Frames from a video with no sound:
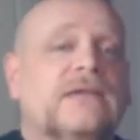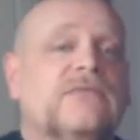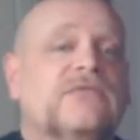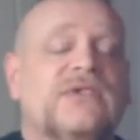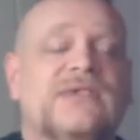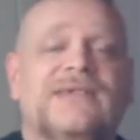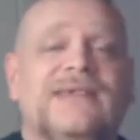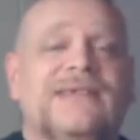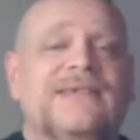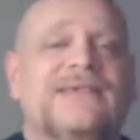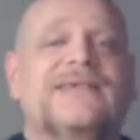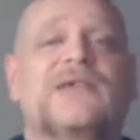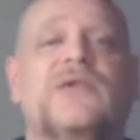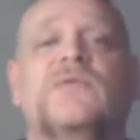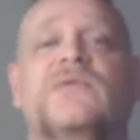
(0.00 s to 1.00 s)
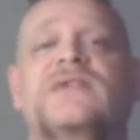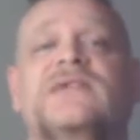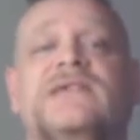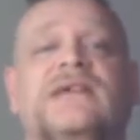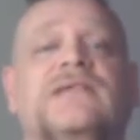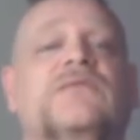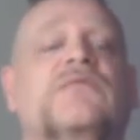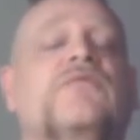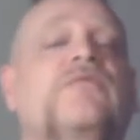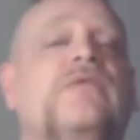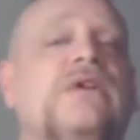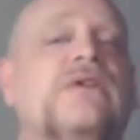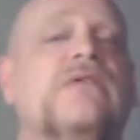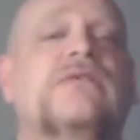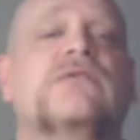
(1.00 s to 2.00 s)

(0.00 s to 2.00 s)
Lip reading: You just need to sow the seeds of fear,